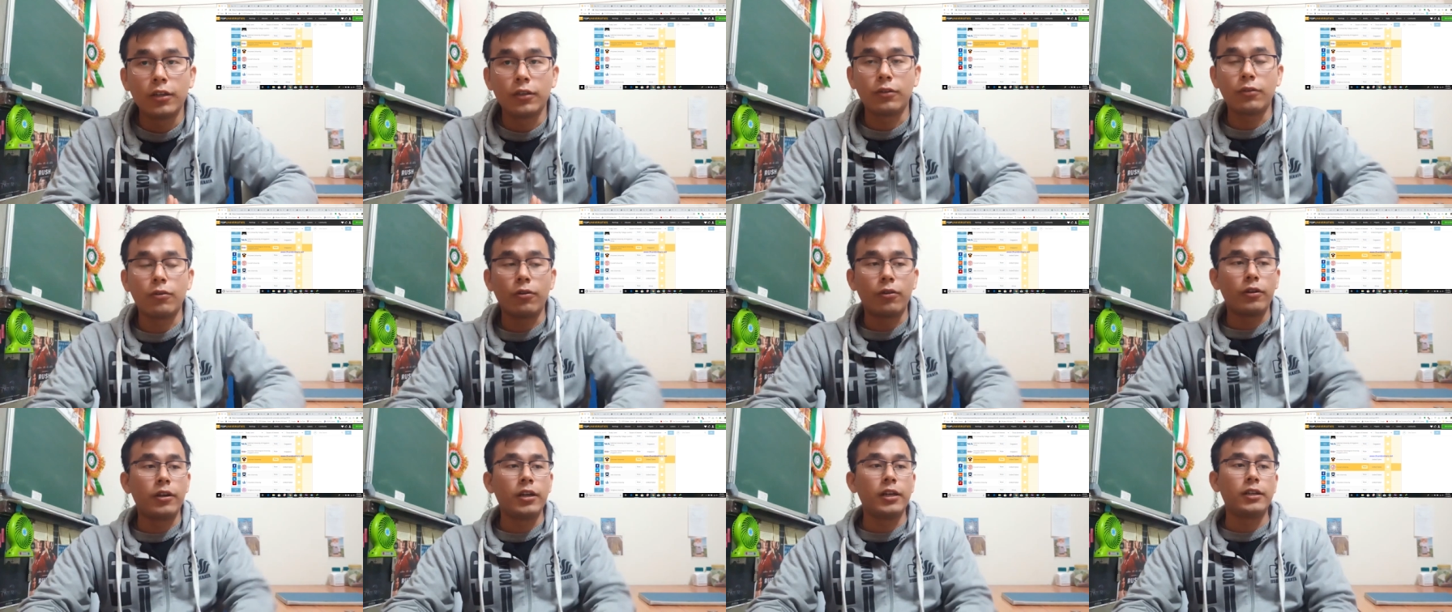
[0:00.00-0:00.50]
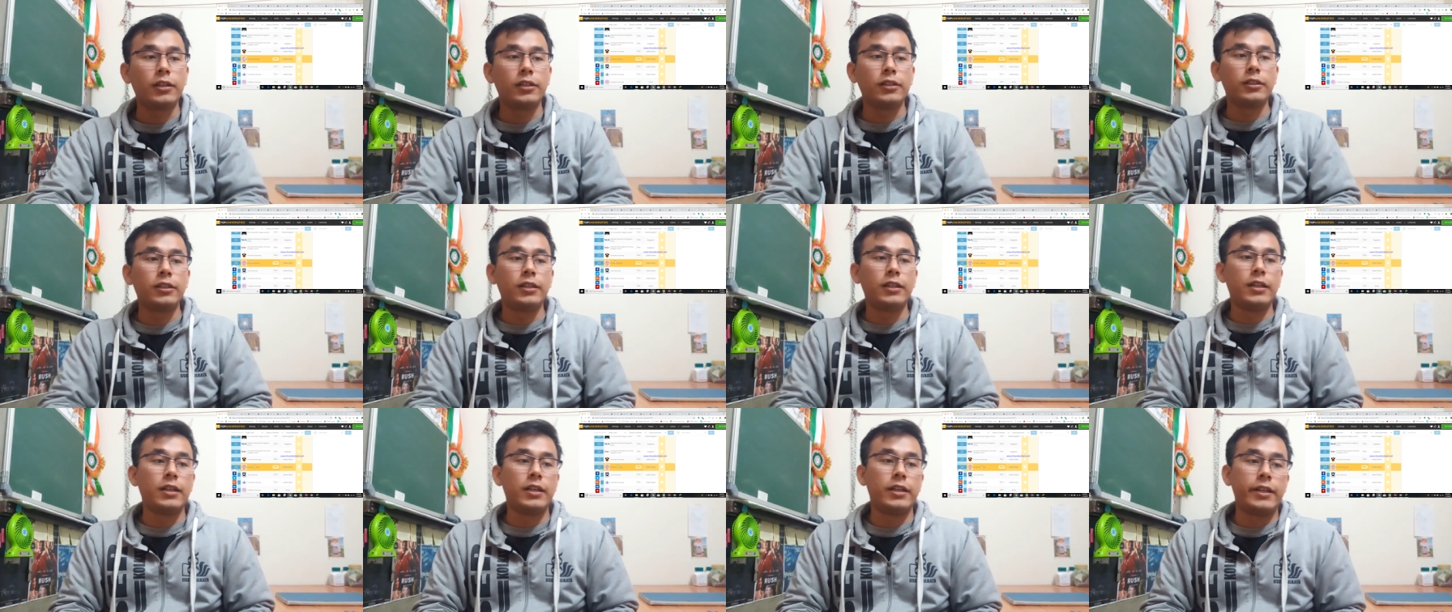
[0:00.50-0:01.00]

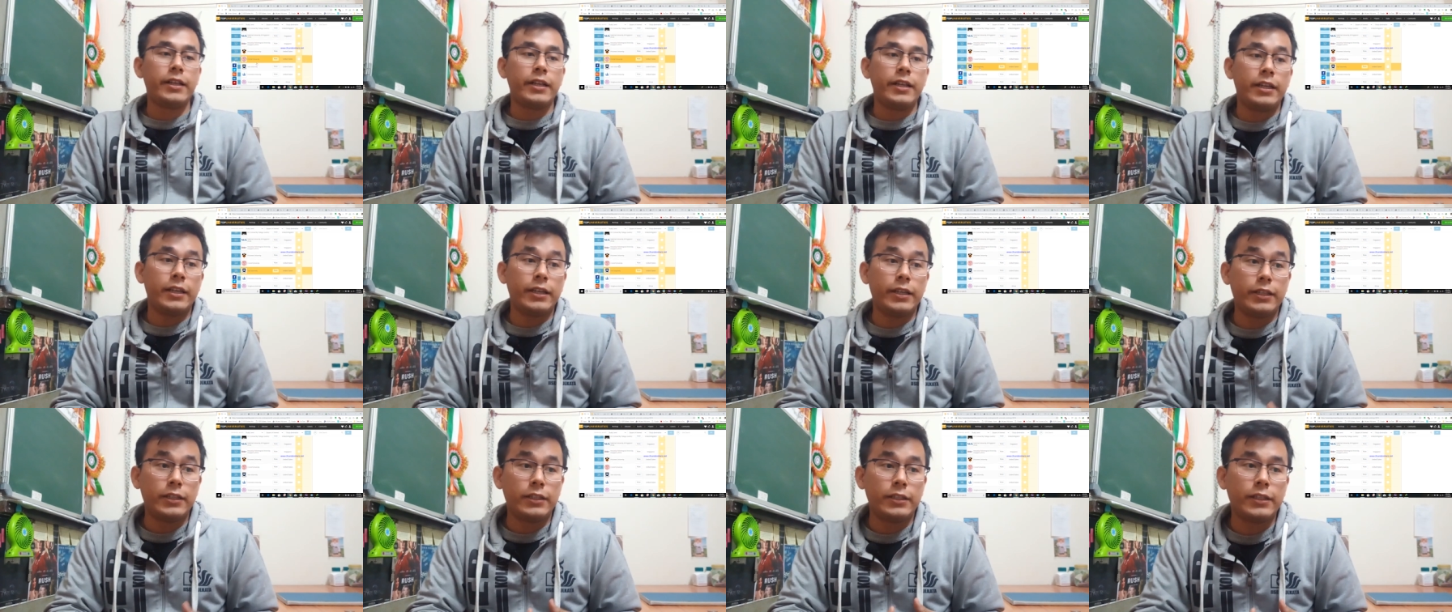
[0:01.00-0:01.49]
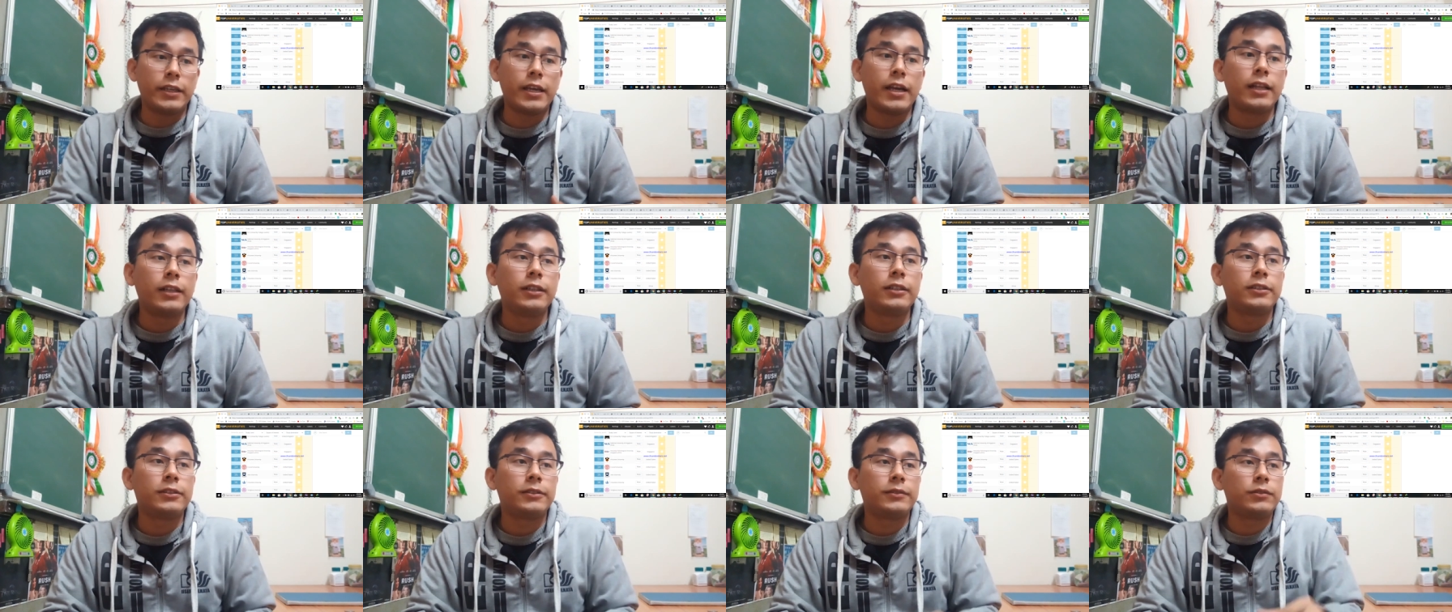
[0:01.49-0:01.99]
Cornell, and
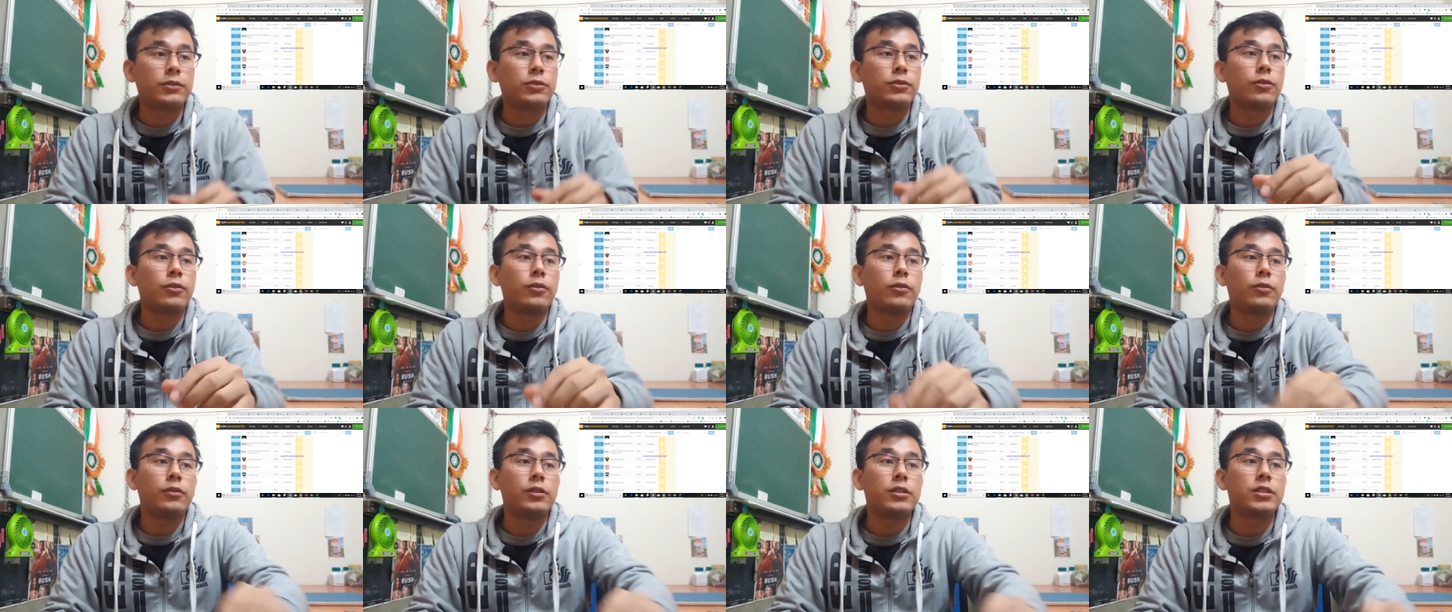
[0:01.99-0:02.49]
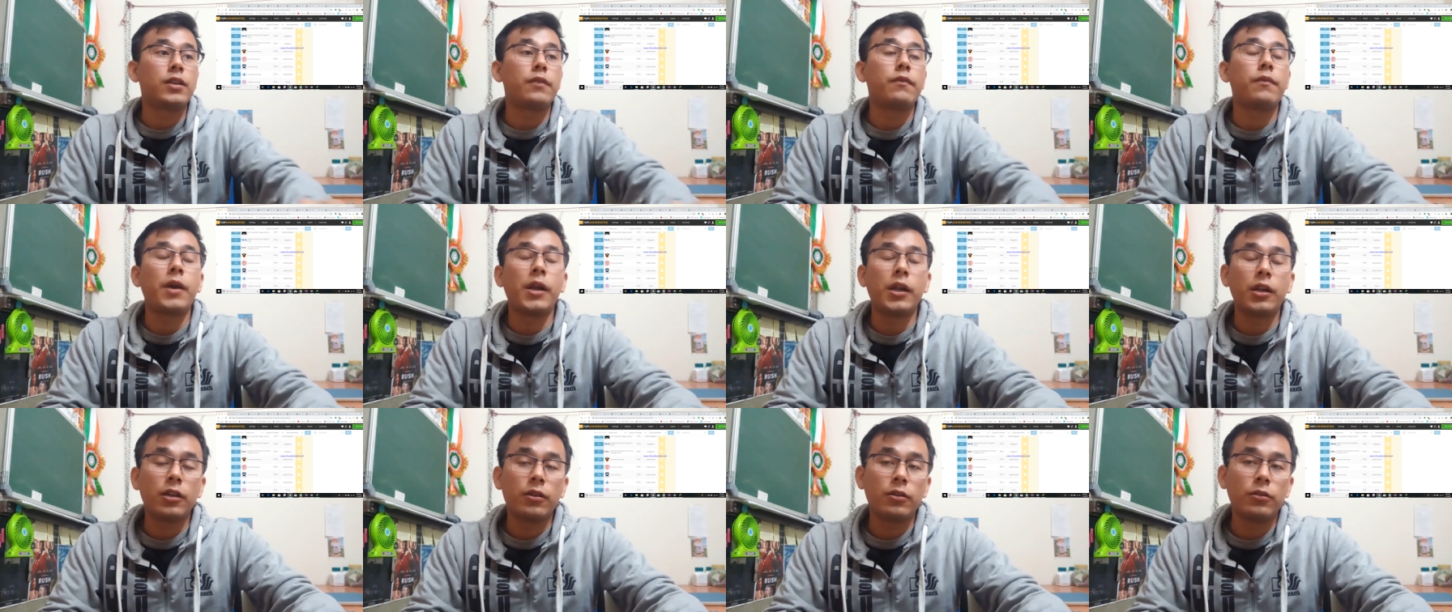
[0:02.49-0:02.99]
Yale. So it's a
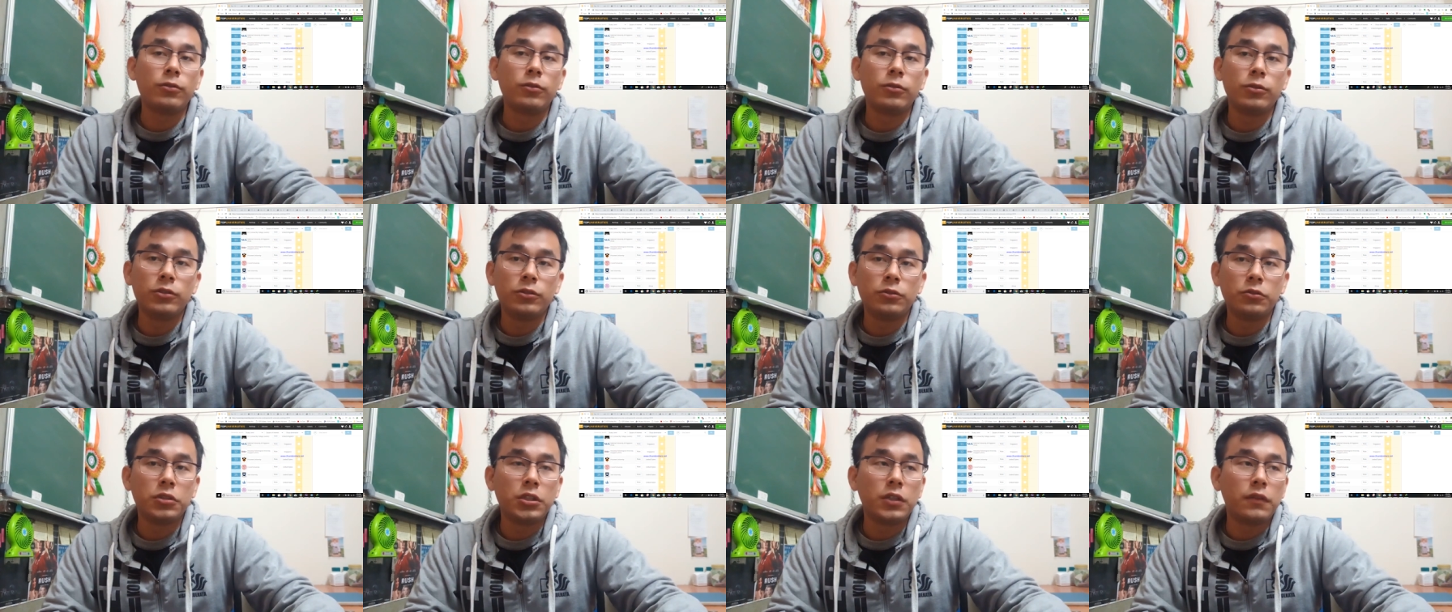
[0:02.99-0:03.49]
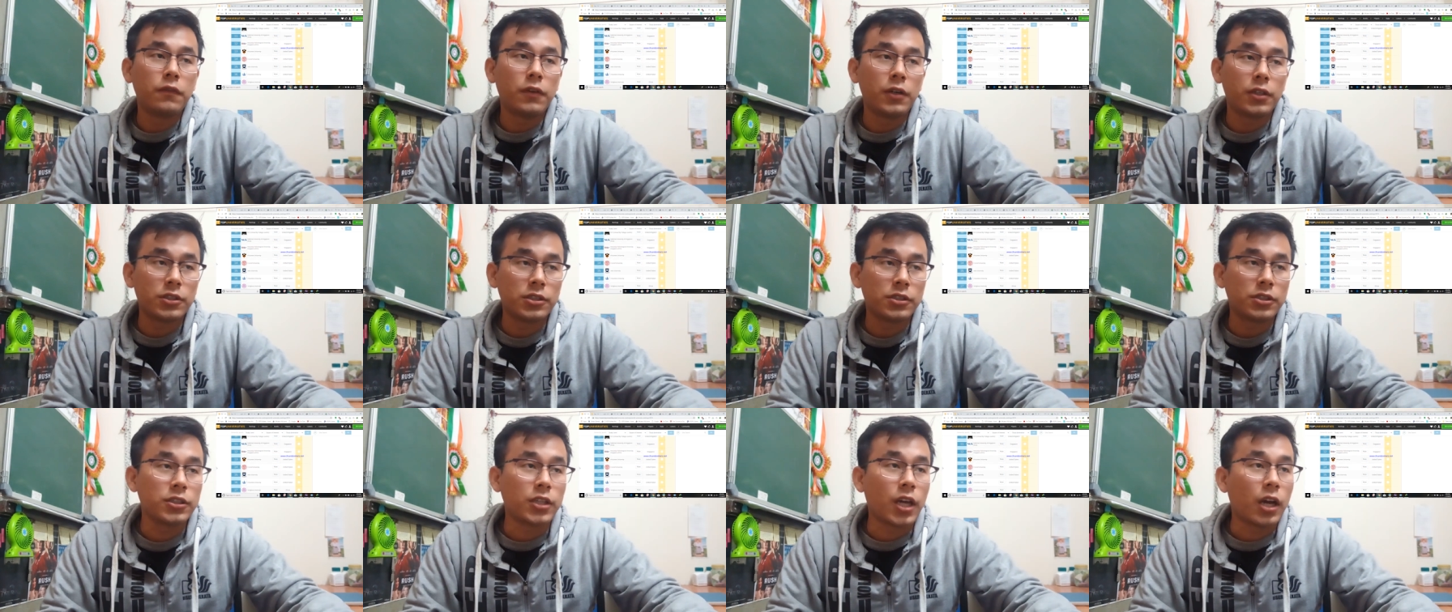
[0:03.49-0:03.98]
very good
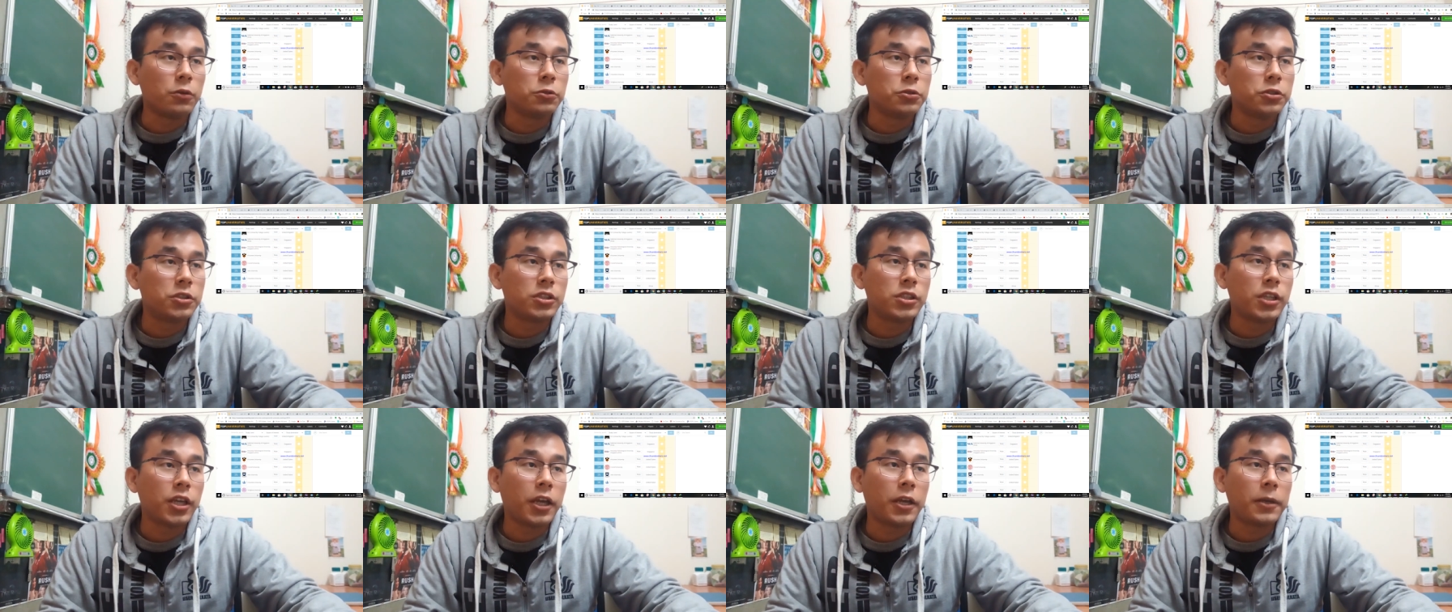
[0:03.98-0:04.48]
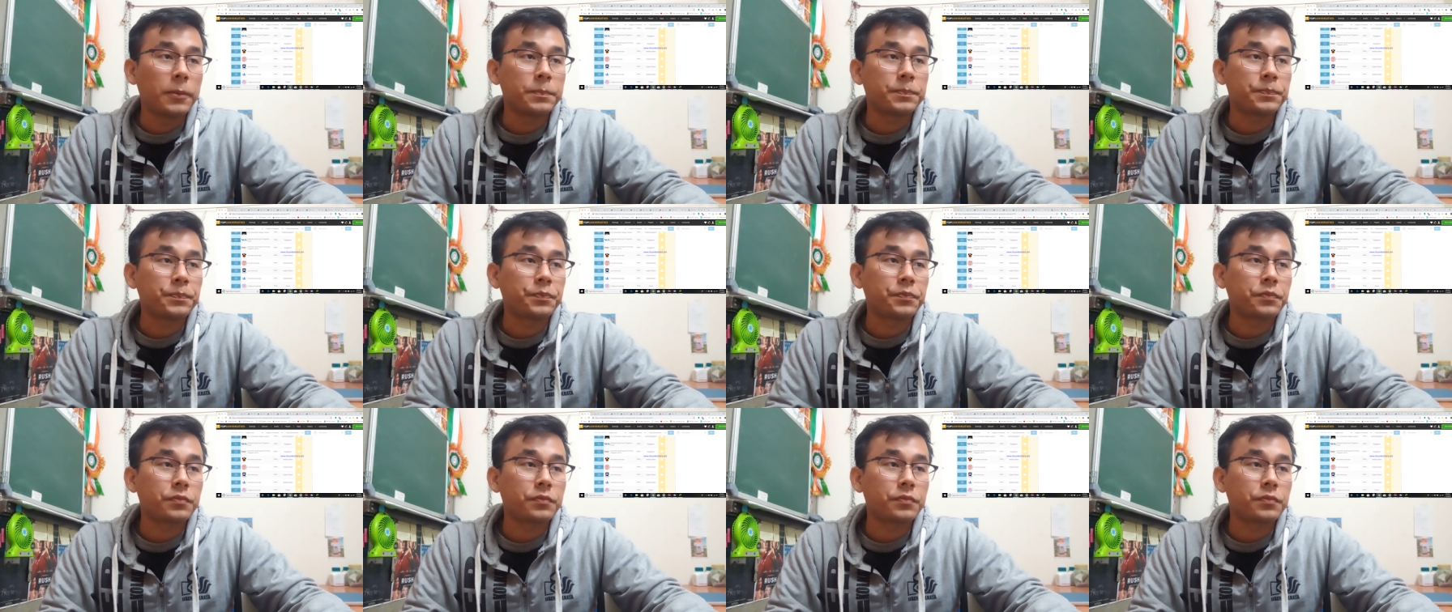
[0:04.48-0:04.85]
university, I would say.